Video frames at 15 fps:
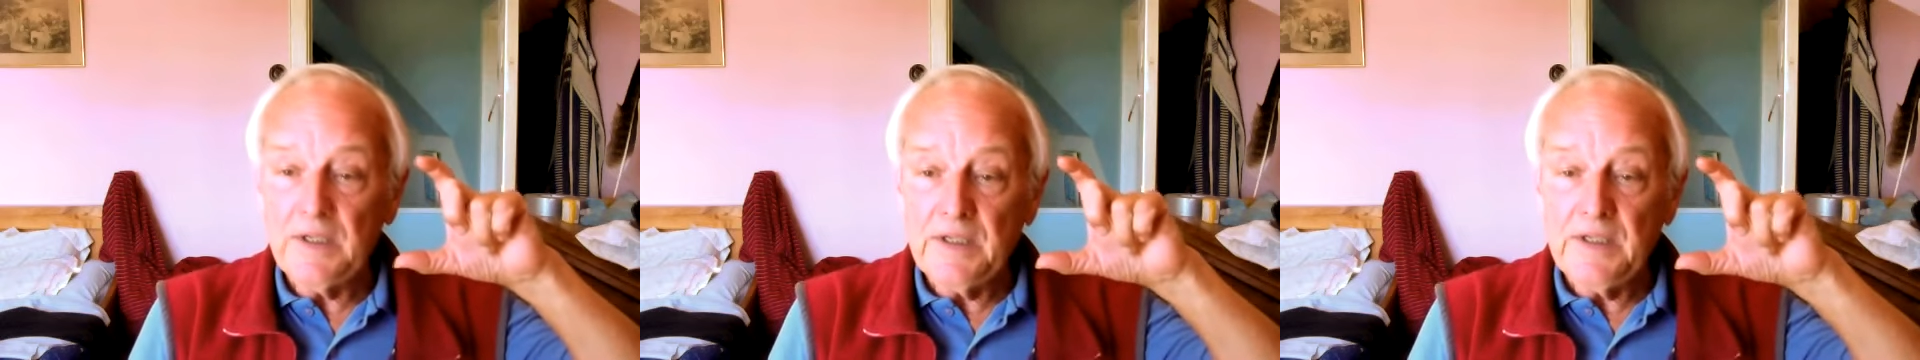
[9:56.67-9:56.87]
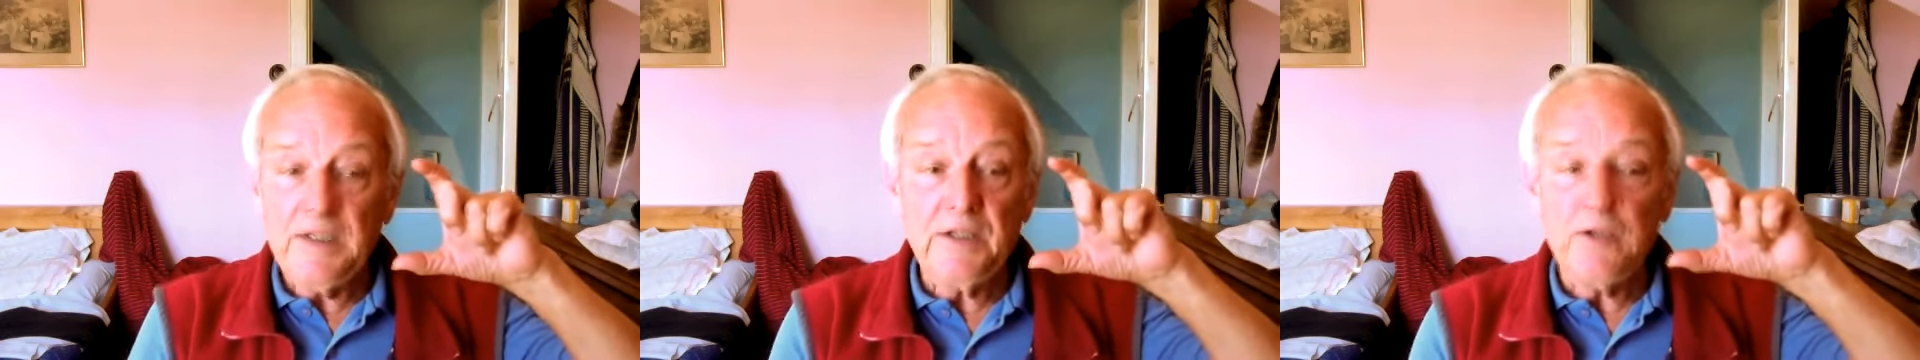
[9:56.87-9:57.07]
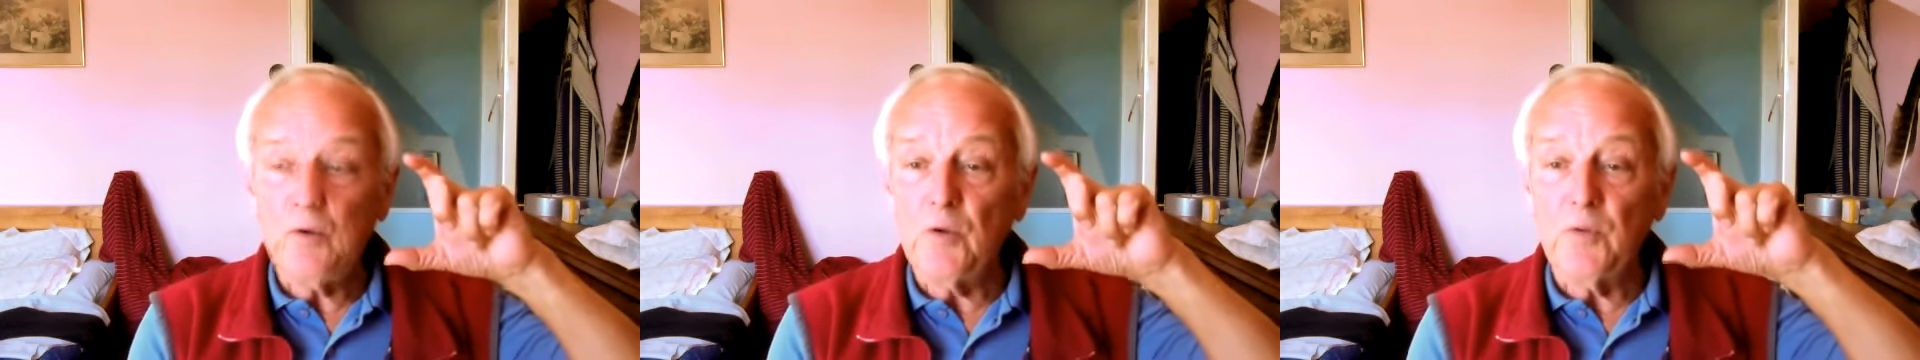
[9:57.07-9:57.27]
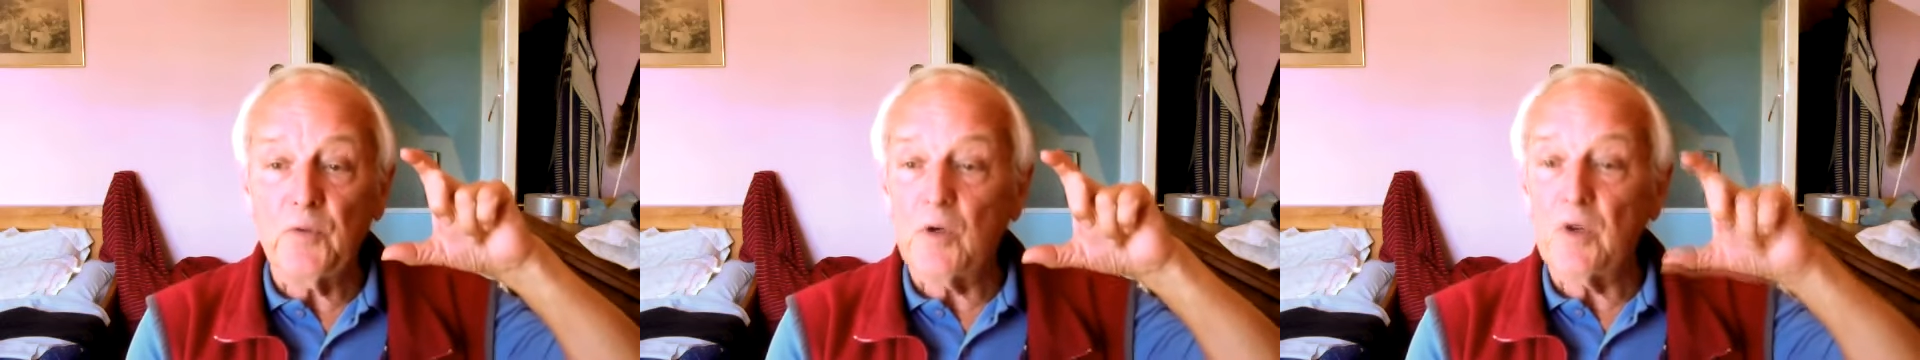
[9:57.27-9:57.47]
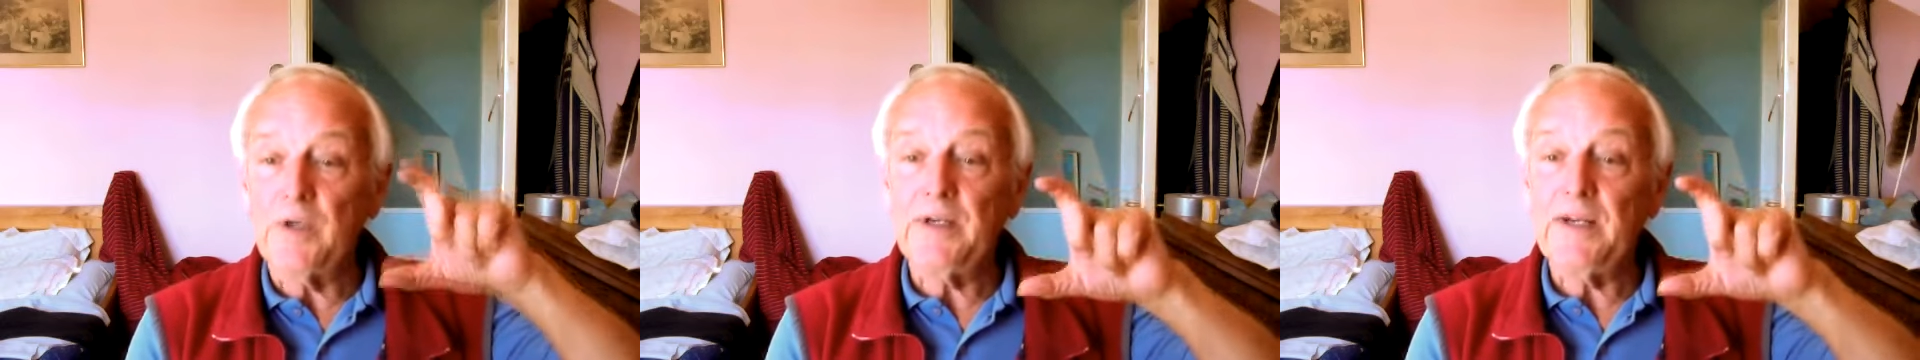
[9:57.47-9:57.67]
need to
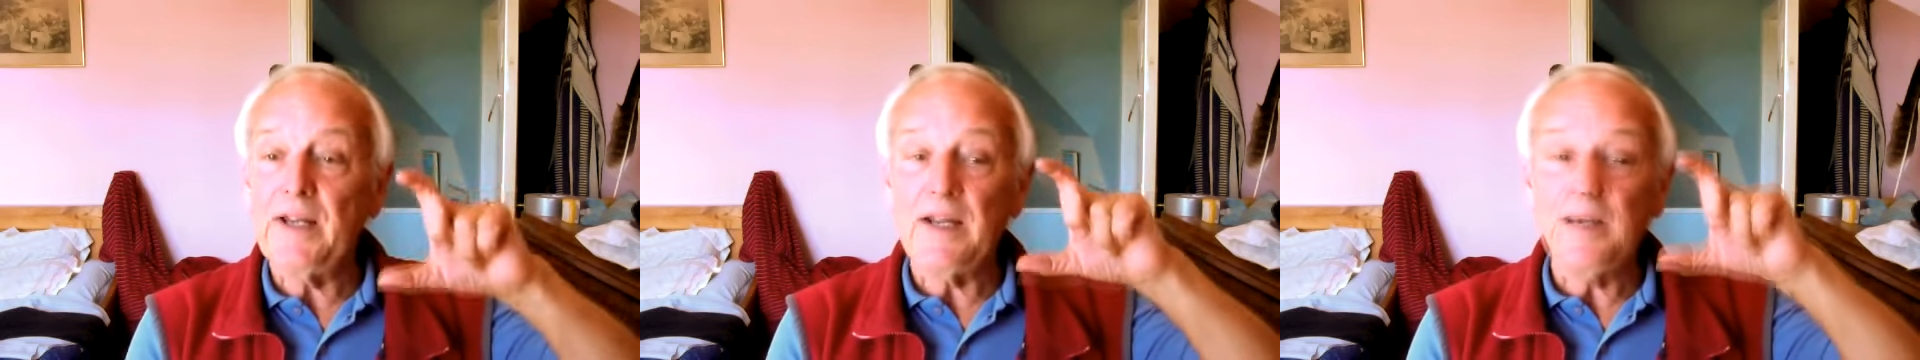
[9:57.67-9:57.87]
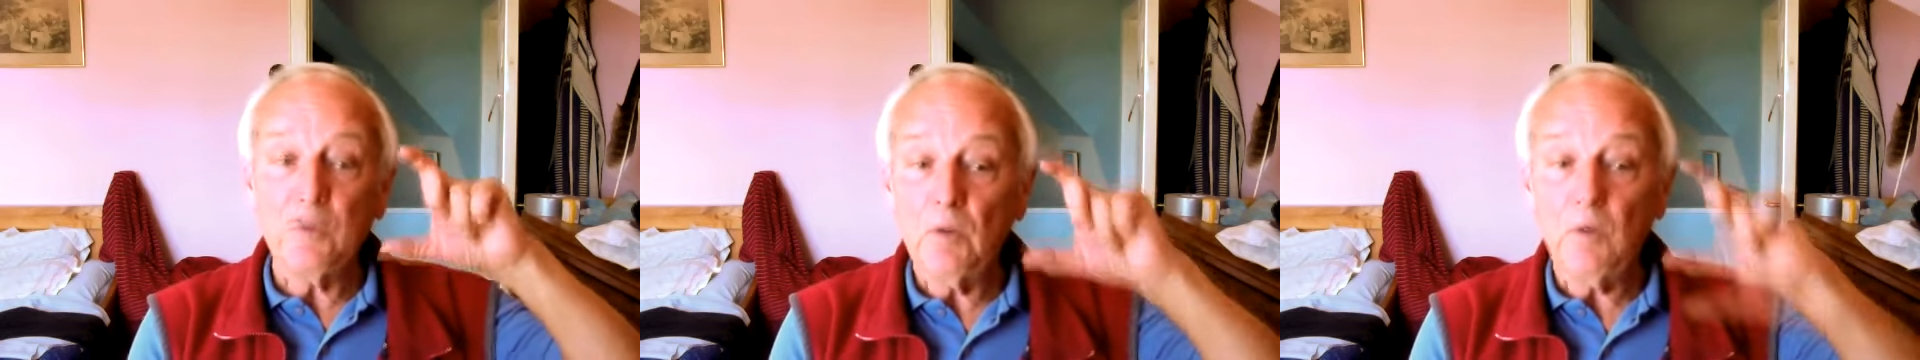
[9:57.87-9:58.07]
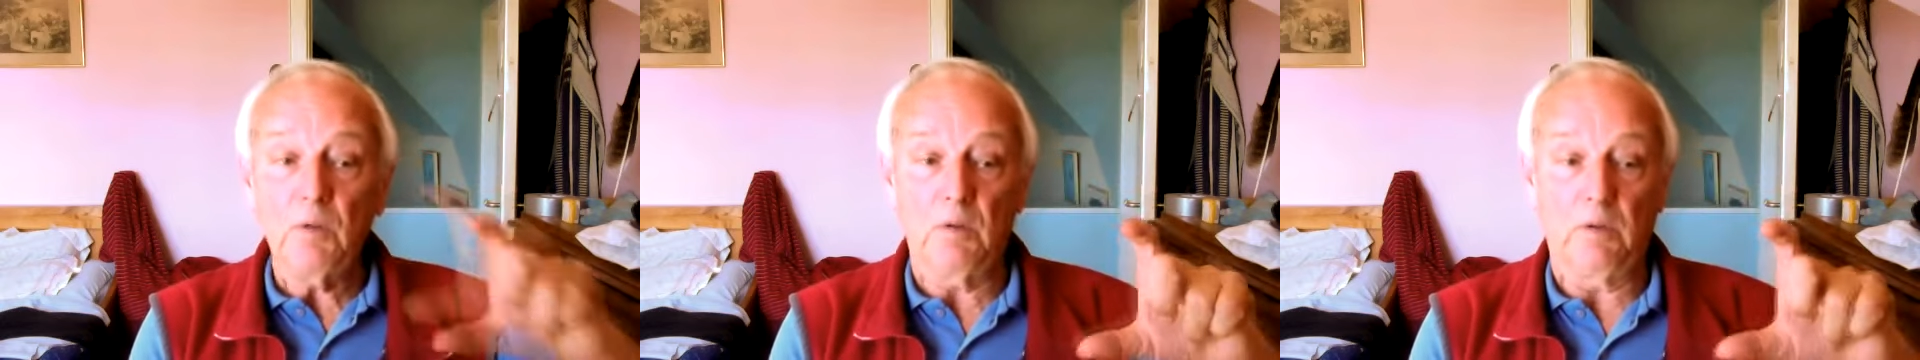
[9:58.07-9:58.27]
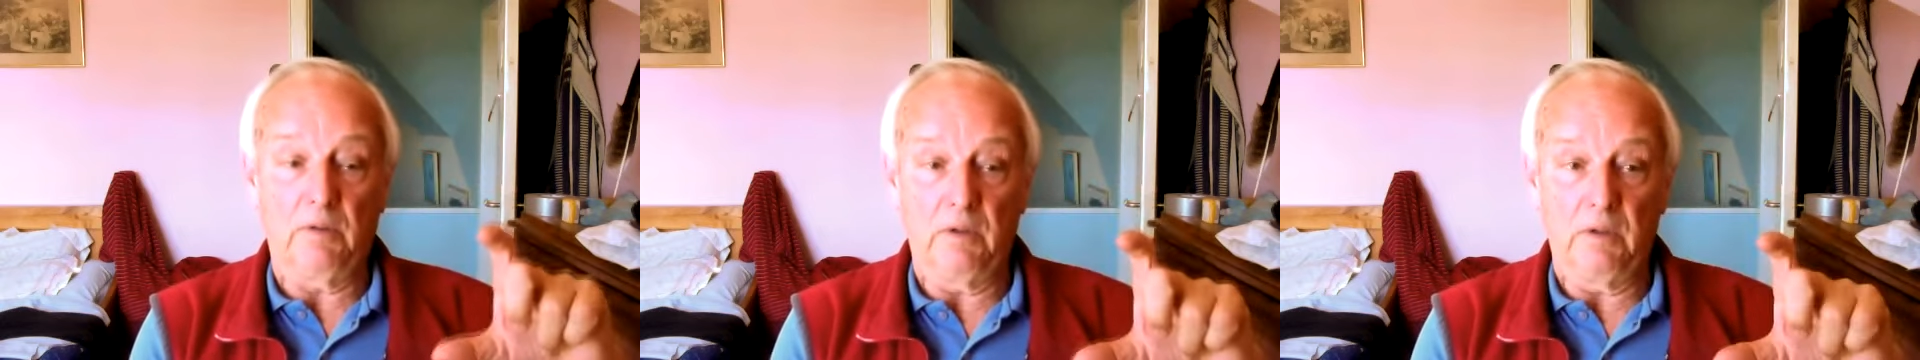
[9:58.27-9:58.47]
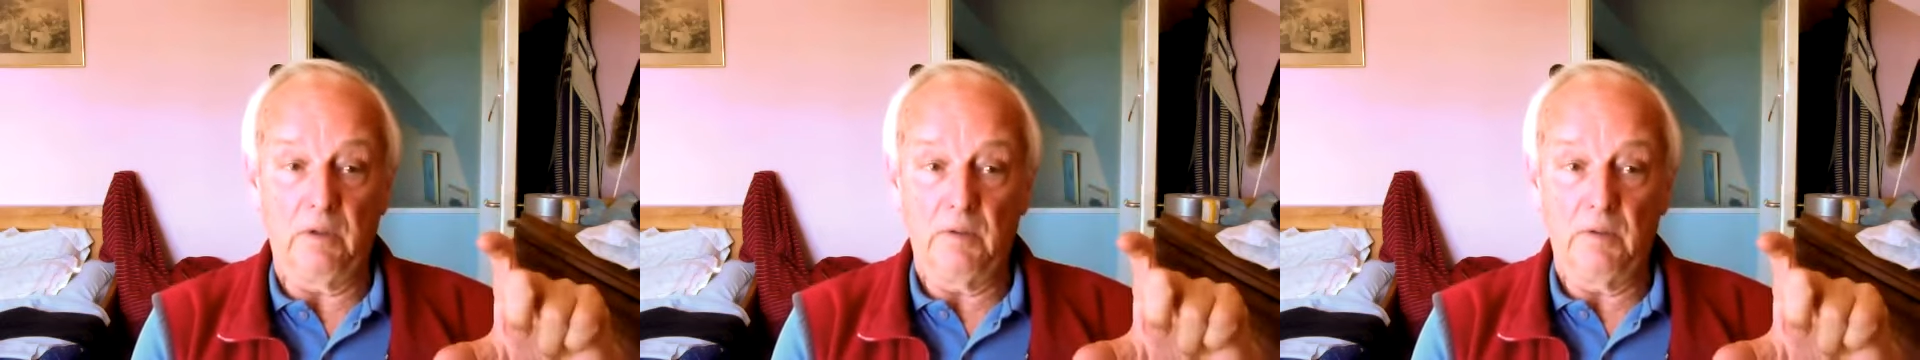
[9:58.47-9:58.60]
worry at all